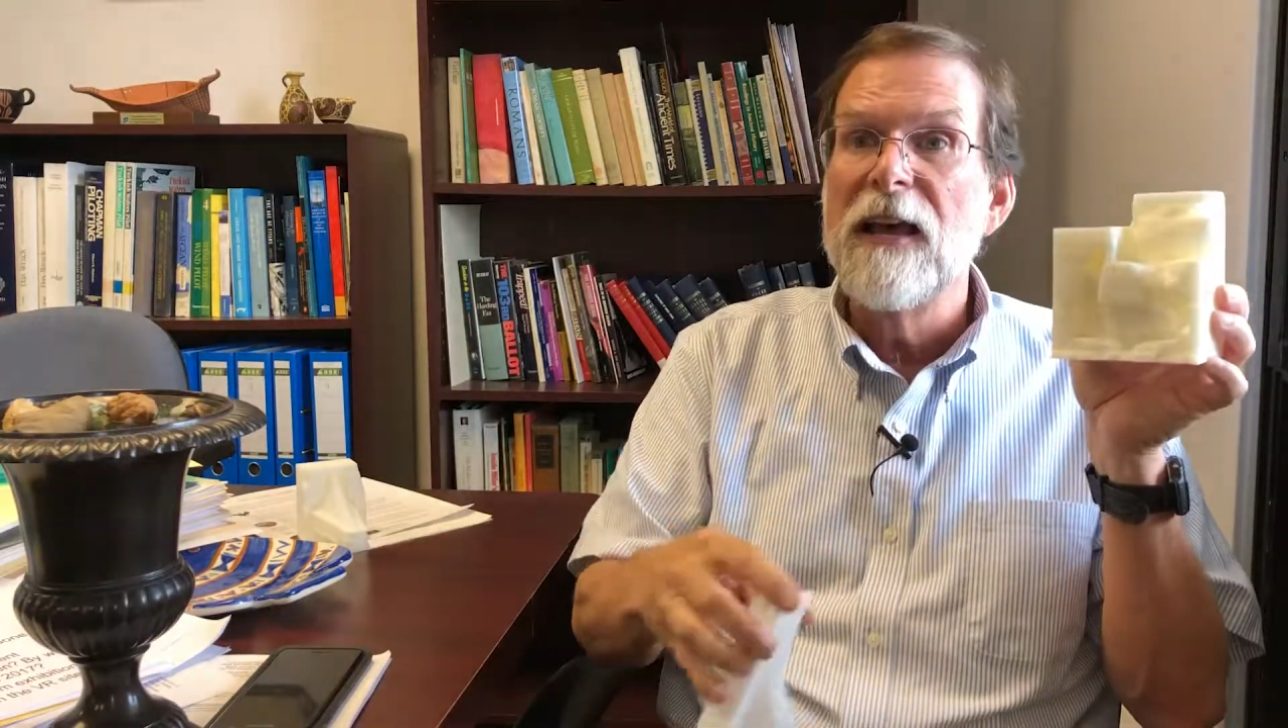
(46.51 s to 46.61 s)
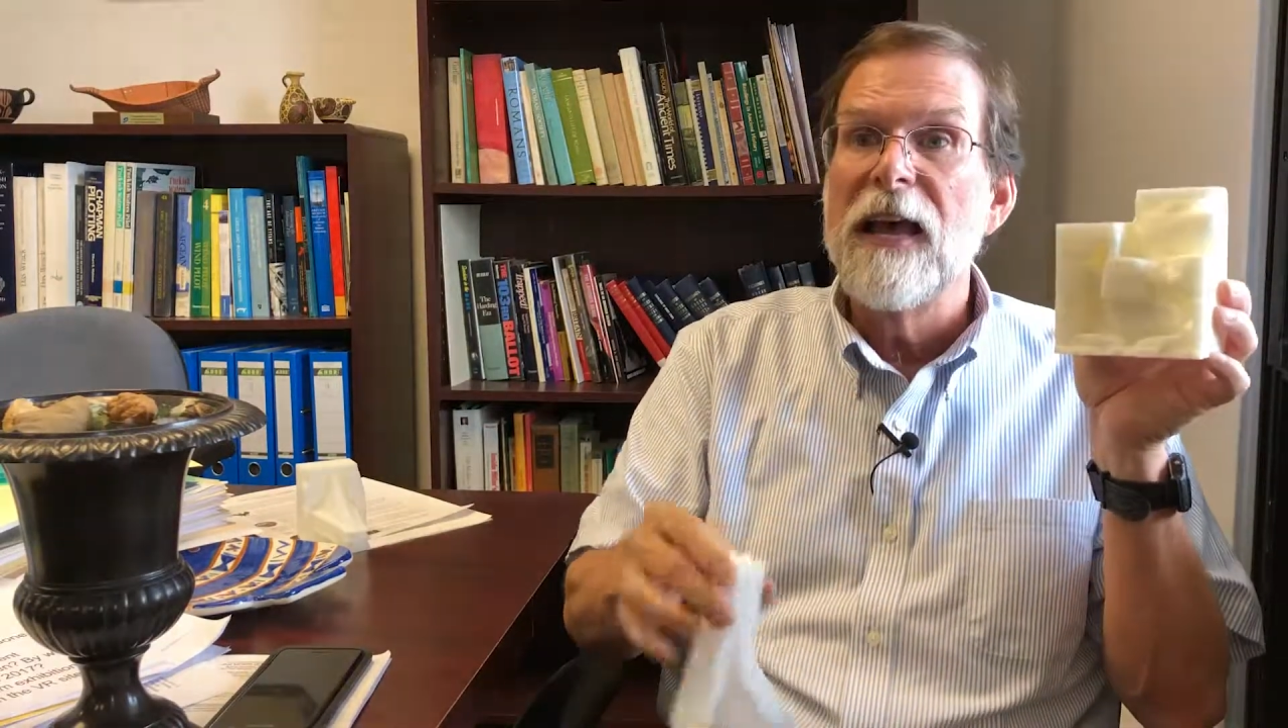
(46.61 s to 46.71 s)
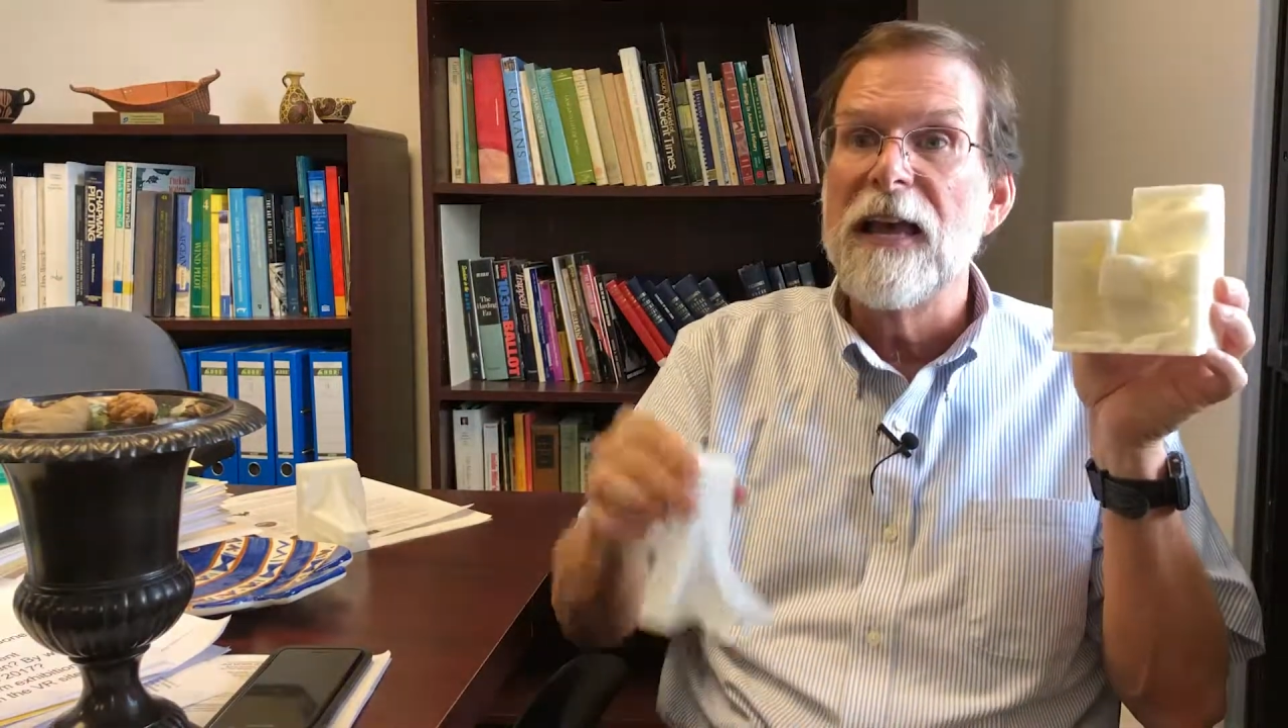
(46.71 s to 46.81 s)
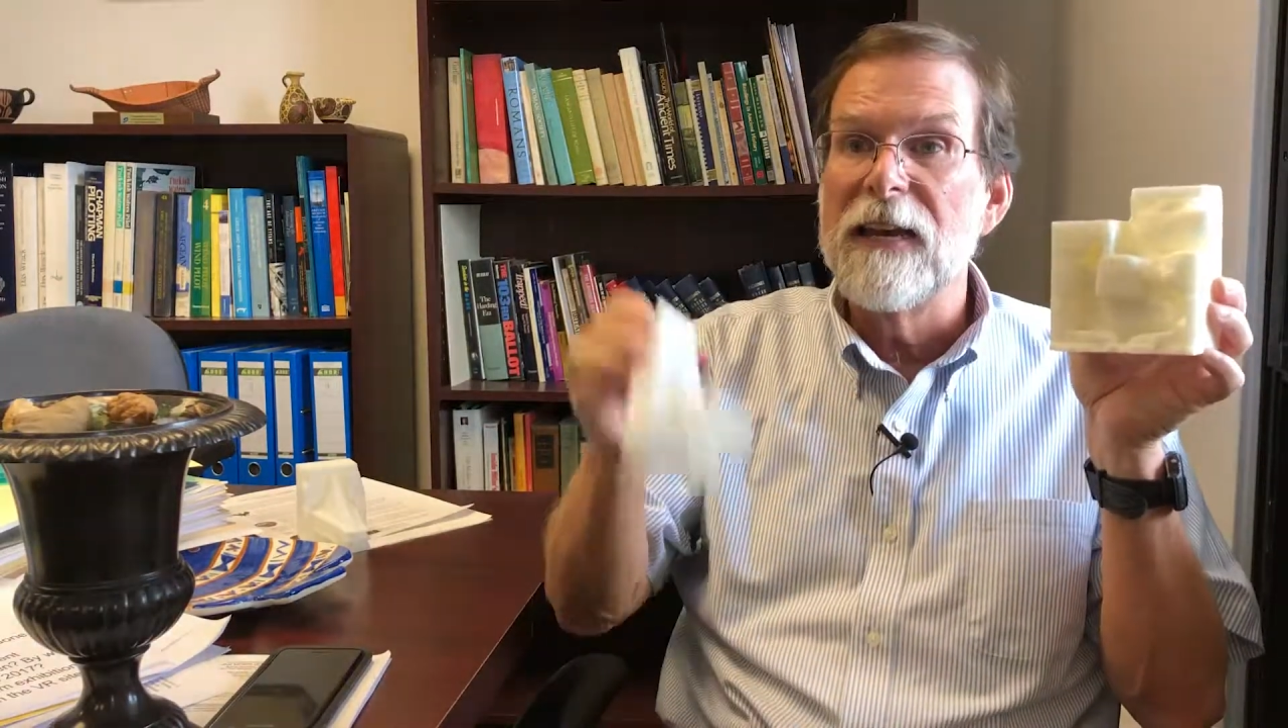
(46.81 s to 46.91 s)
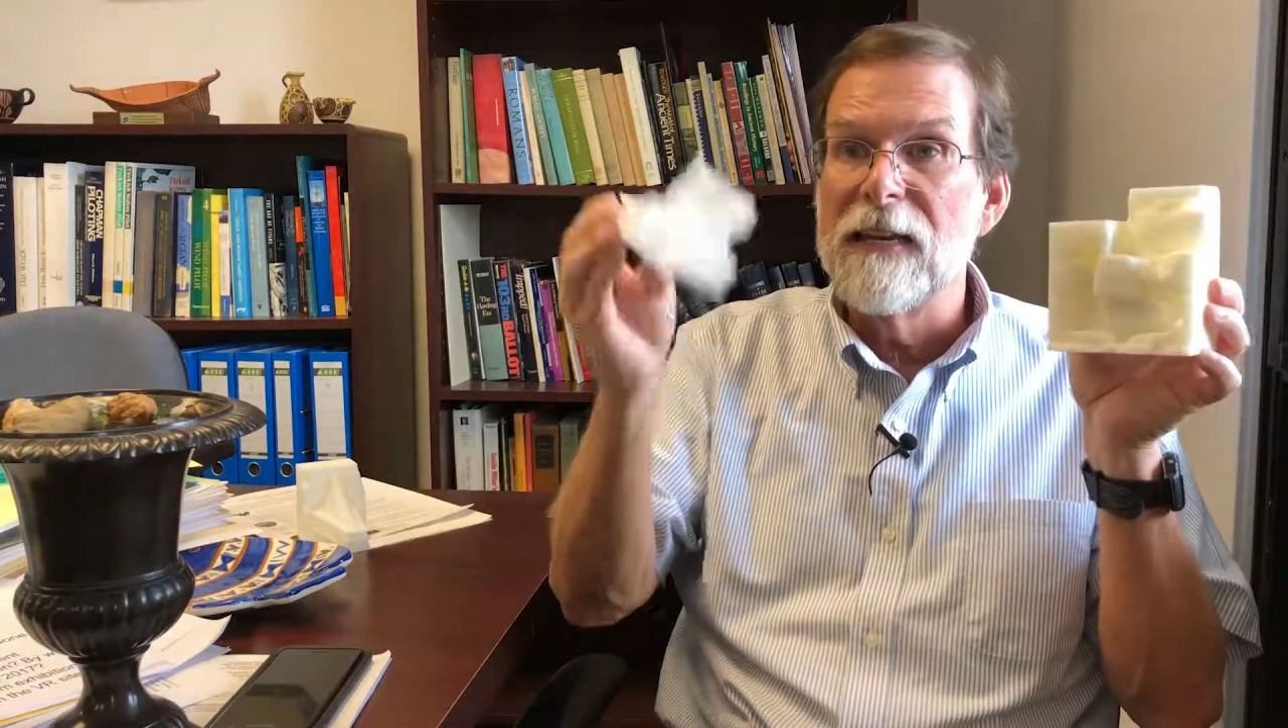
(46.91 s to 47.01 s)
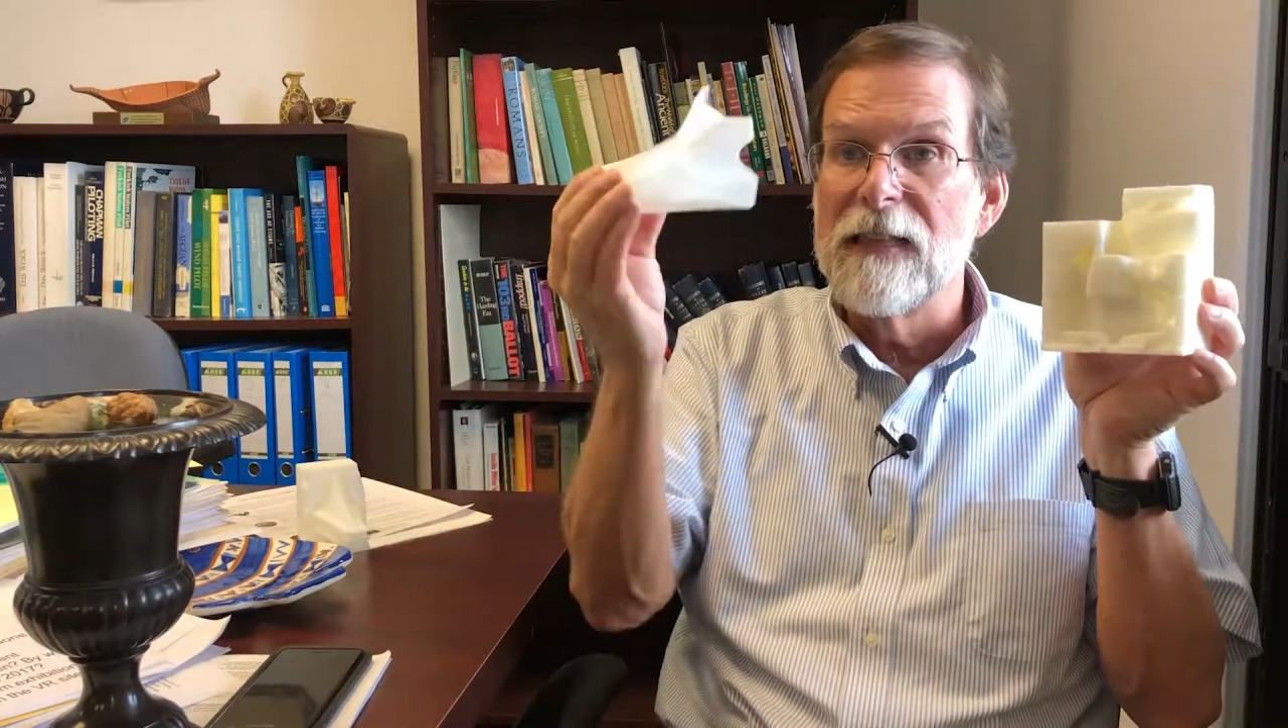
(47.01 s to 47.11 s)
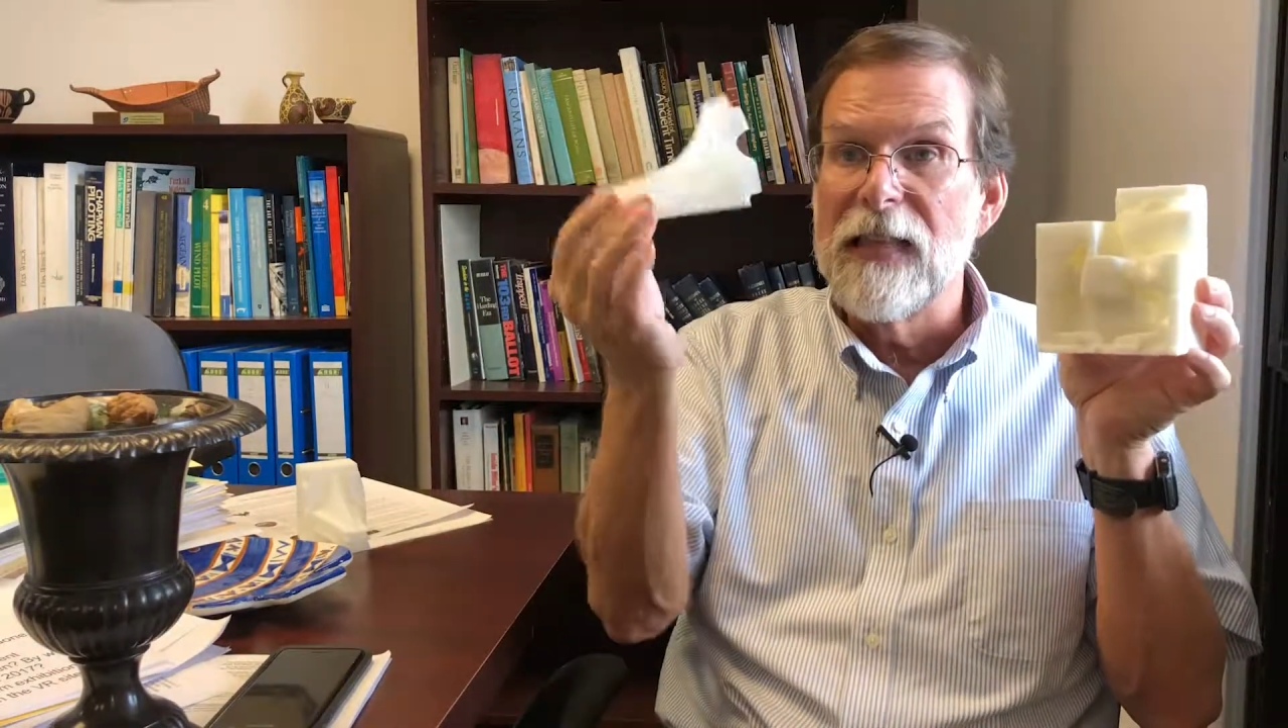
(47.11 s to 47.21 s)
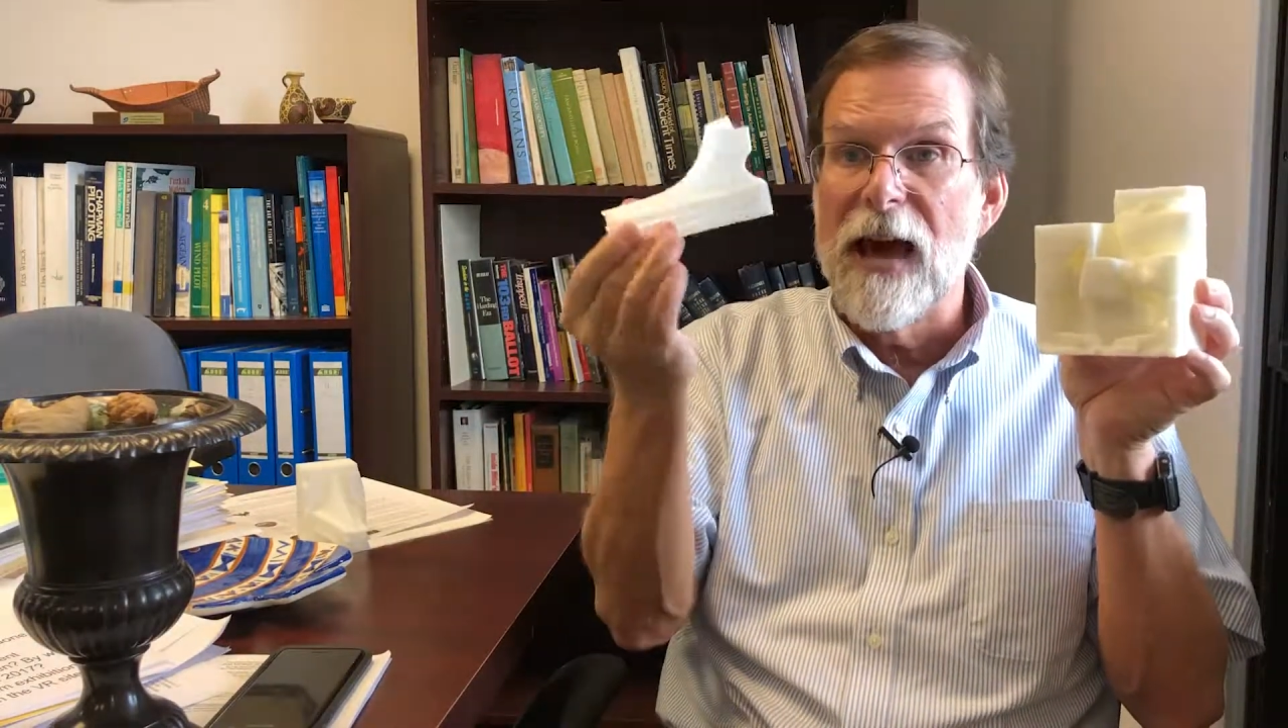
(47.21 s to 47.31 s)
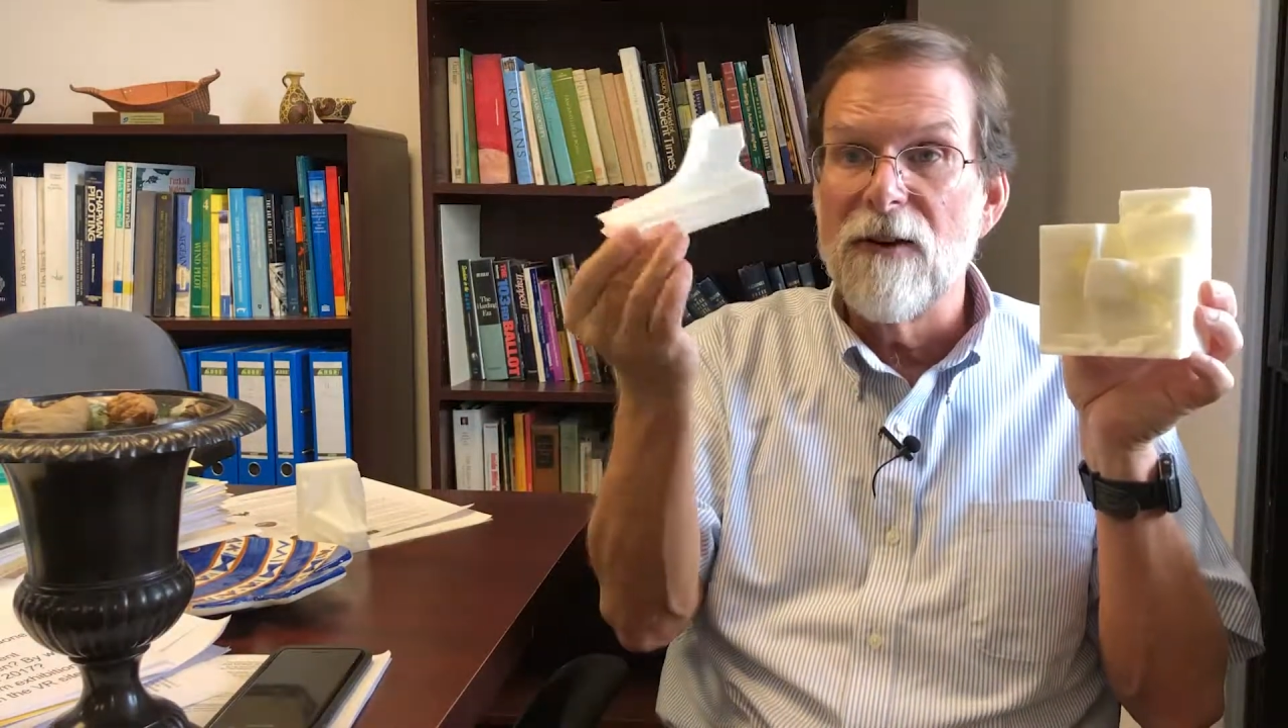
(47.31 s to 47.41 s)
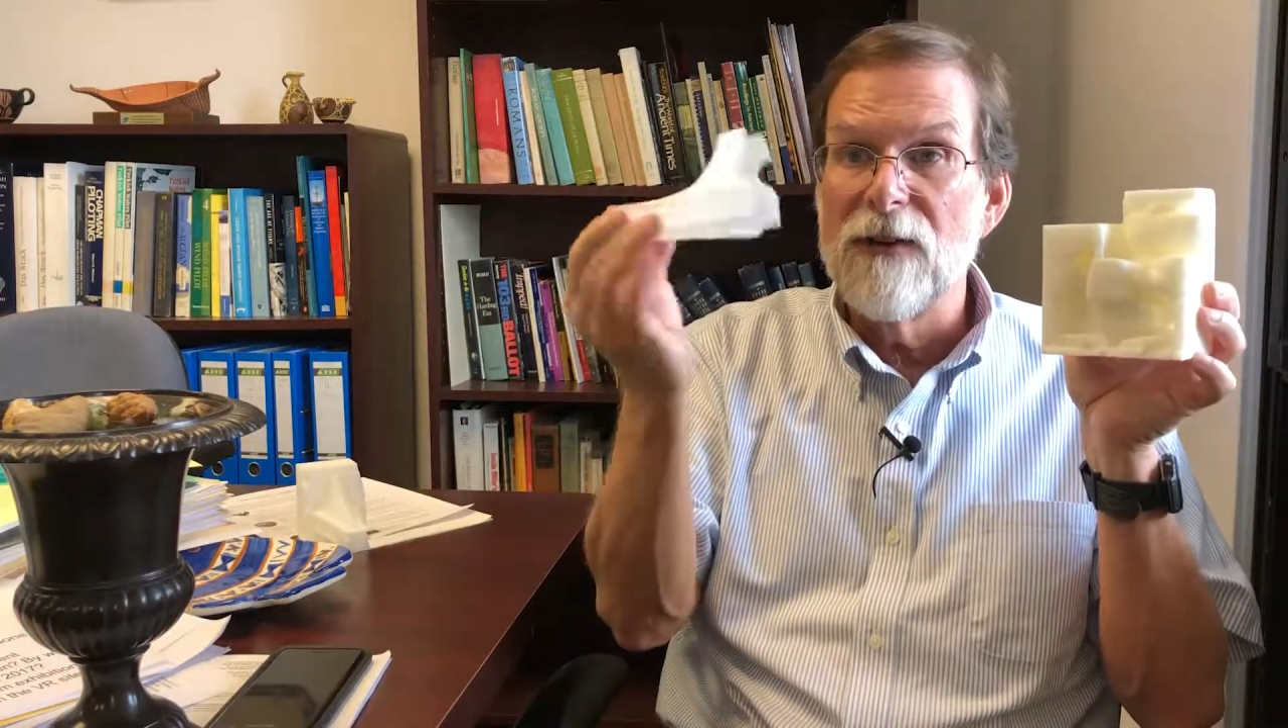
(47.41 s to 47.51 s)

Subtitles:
and it allowed